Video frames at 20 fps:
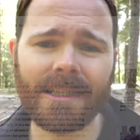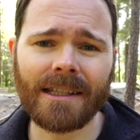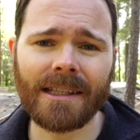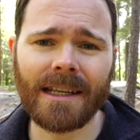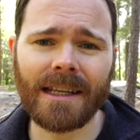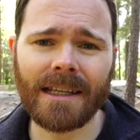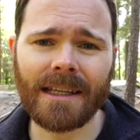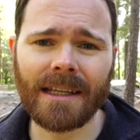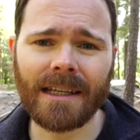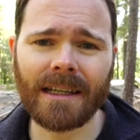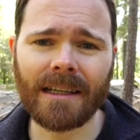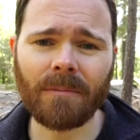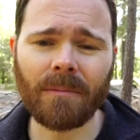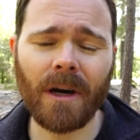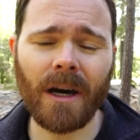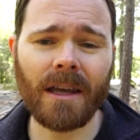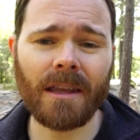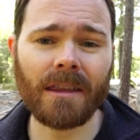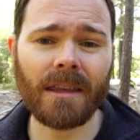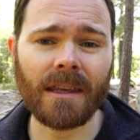thinking and
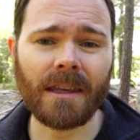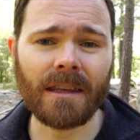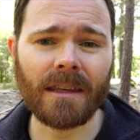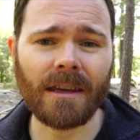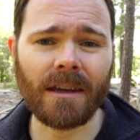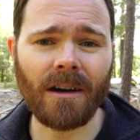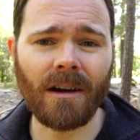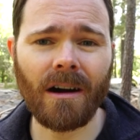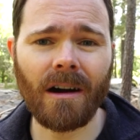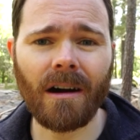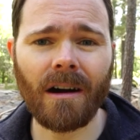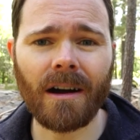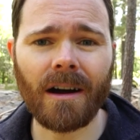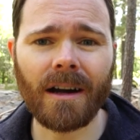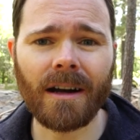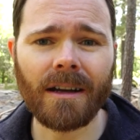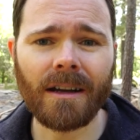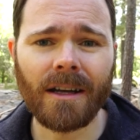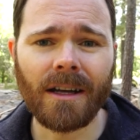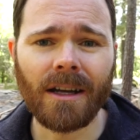my thinking are.
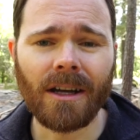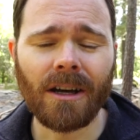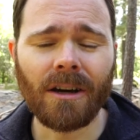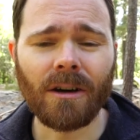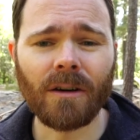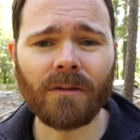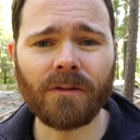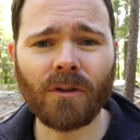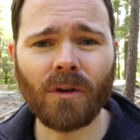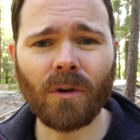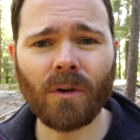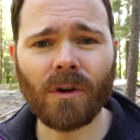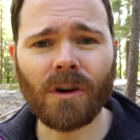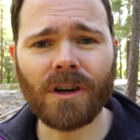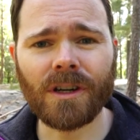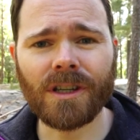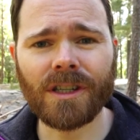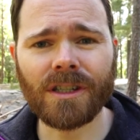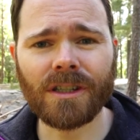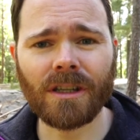Of
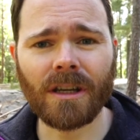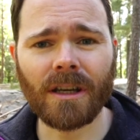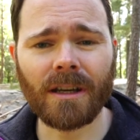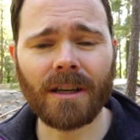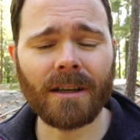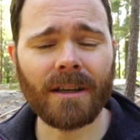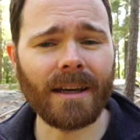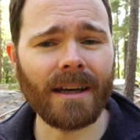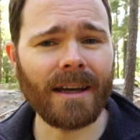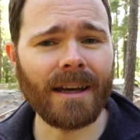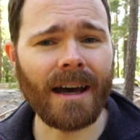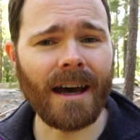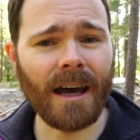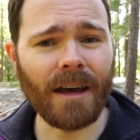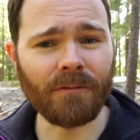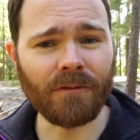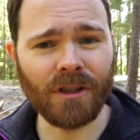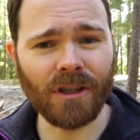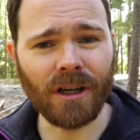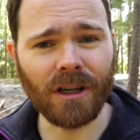course,
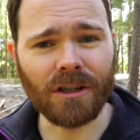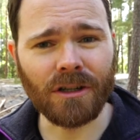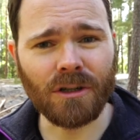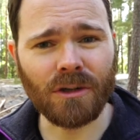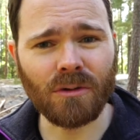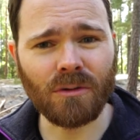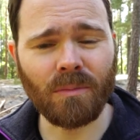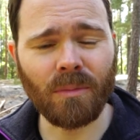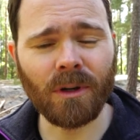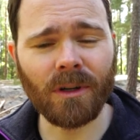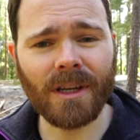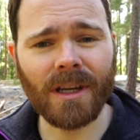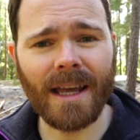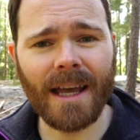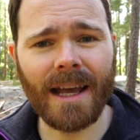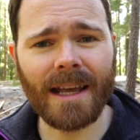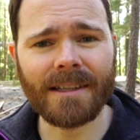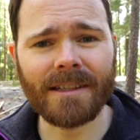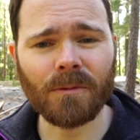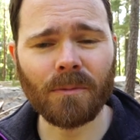I've done two
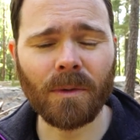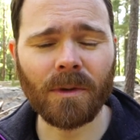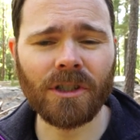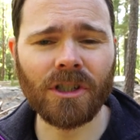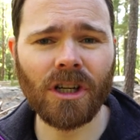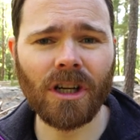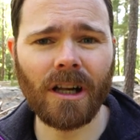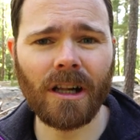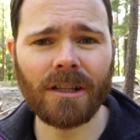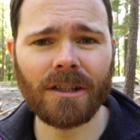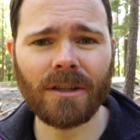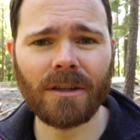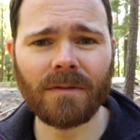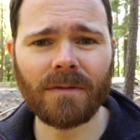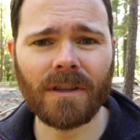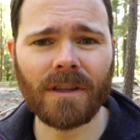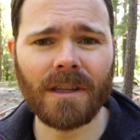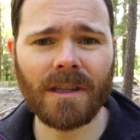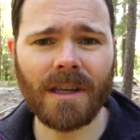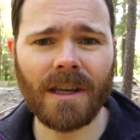podcasts with Charles over
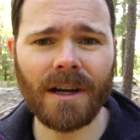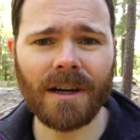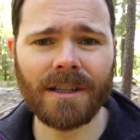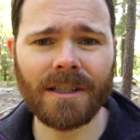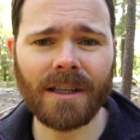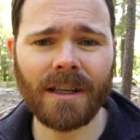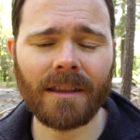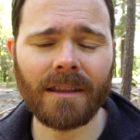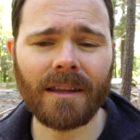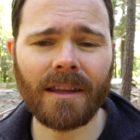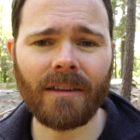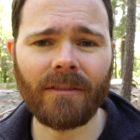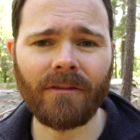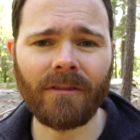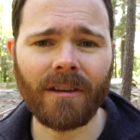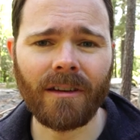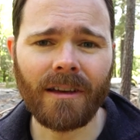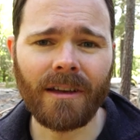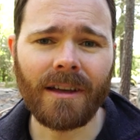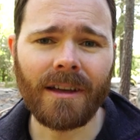the years, and they've,
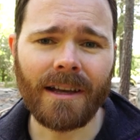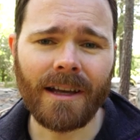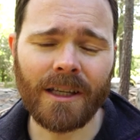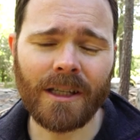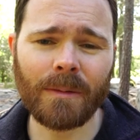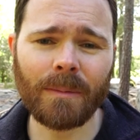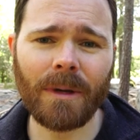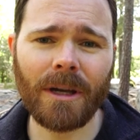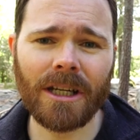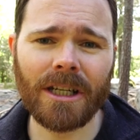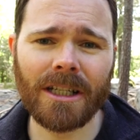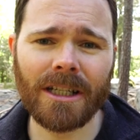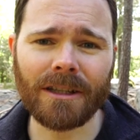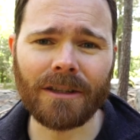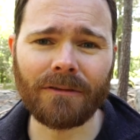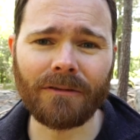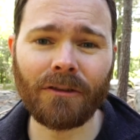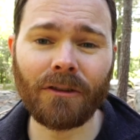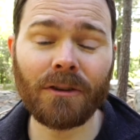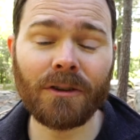especially the
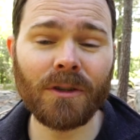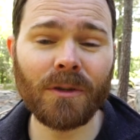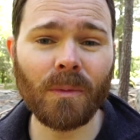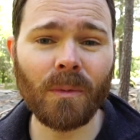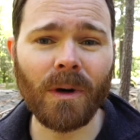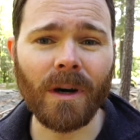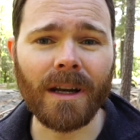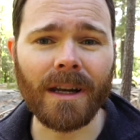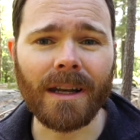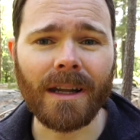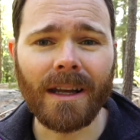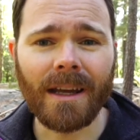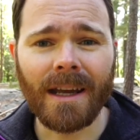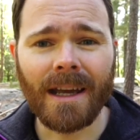first one,